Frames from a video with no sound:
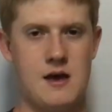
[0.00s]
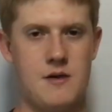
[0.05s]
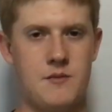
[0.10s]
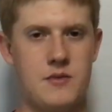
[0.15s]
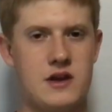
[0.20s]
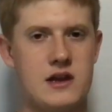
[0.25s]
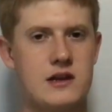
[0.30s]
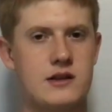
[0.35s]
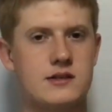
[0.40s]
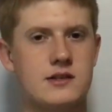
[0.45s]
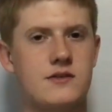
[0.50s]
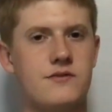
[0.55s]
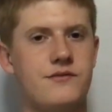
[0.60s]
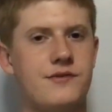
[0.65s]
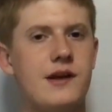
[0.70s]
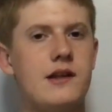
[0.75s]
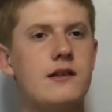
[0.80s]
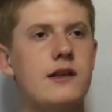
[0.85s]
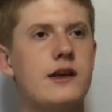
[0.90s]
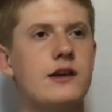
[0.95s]
because it
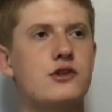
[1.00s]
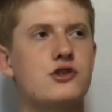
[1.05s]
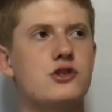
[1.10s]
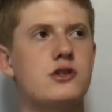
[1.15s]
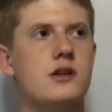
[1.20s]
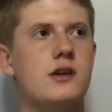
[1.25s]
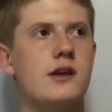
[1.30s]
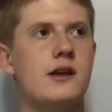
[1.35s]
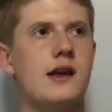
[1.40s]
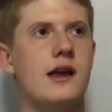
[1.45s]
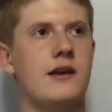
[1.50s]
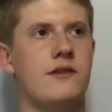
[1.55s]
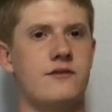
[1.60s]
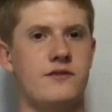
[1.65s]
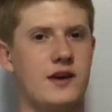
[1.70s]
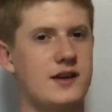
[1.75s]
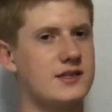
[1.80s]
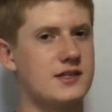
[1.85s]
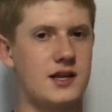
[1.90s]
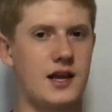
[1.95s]
felt like she
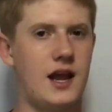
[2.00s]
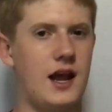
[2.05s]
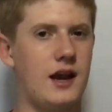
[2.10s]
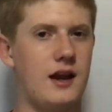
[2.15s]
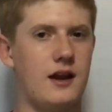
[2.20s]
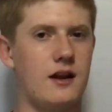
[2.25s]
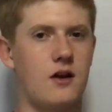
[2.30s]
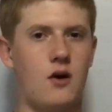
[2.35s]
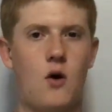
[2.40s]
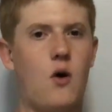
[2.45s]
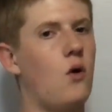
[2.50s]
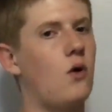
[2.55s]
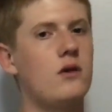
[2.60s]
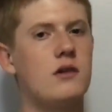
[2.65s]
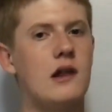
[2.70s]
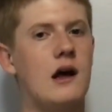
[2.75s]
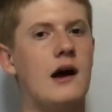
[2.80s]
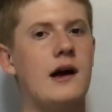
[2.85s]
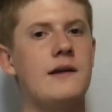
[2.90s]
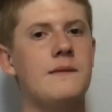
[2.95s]
investigated a whole
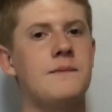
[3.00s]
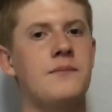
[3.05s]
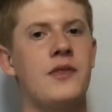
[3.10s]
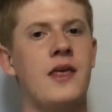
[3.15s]
lot,